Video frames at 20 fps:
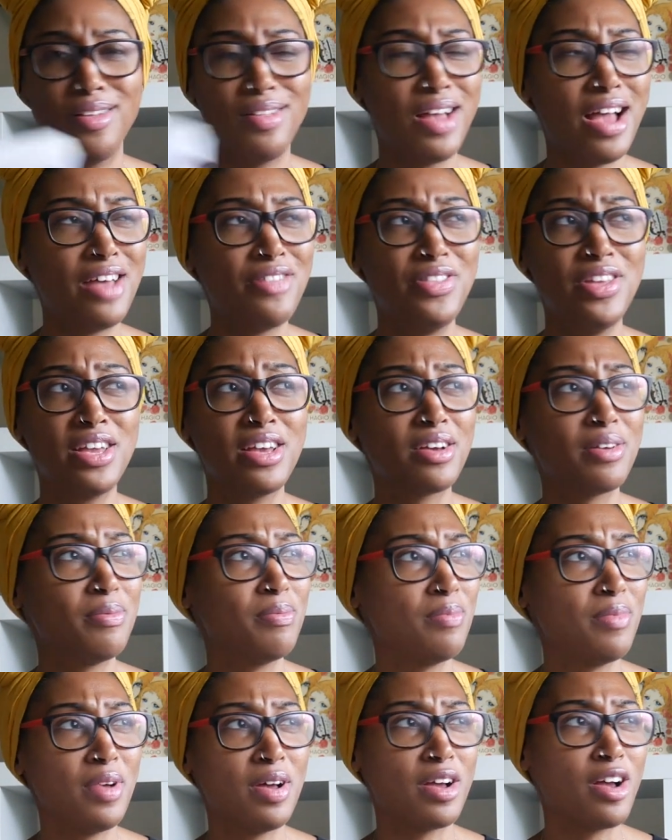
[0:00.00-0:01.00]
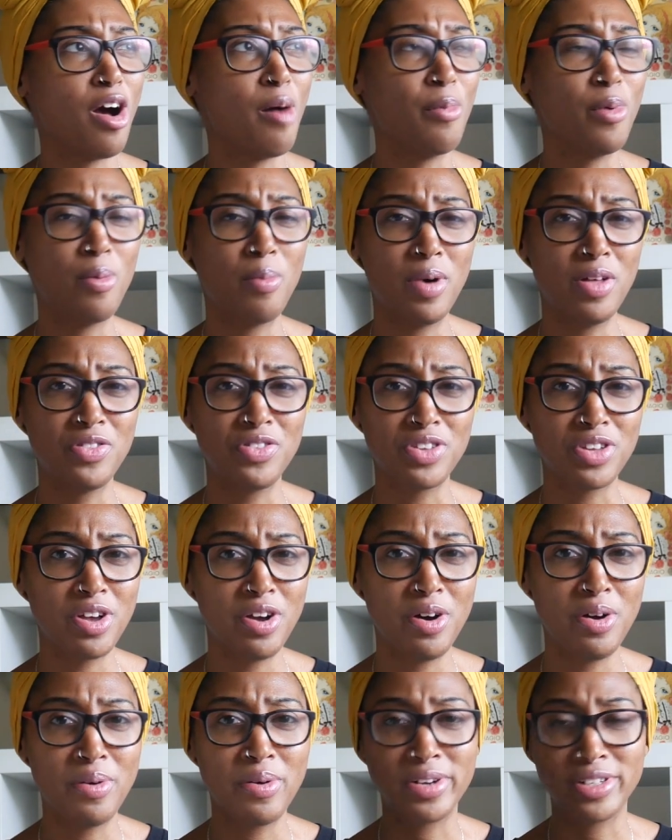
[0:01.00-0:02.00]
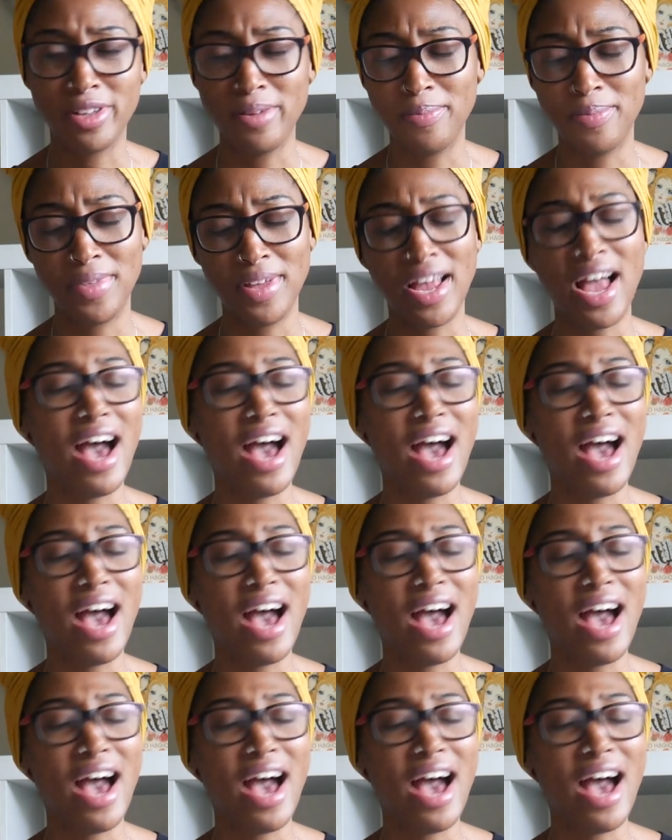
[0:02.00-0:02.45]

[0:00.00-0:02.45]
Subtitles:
I think, a couple months ago or something.